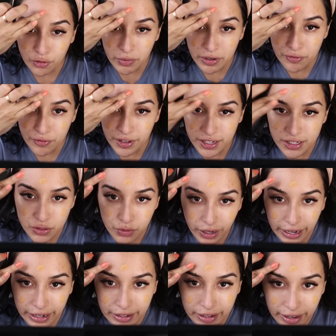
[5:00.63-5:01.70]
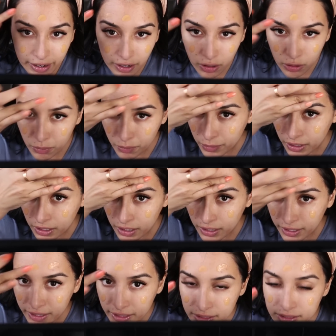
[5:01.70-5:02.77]
for my face right now,
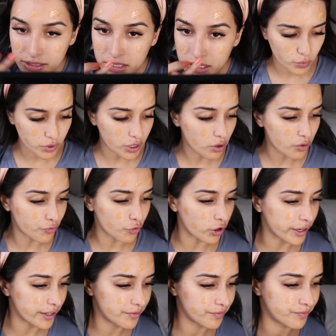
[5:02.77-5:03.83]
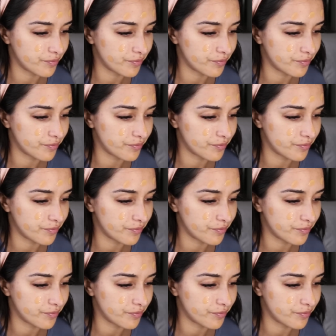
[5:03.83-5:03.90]
but we're going for it.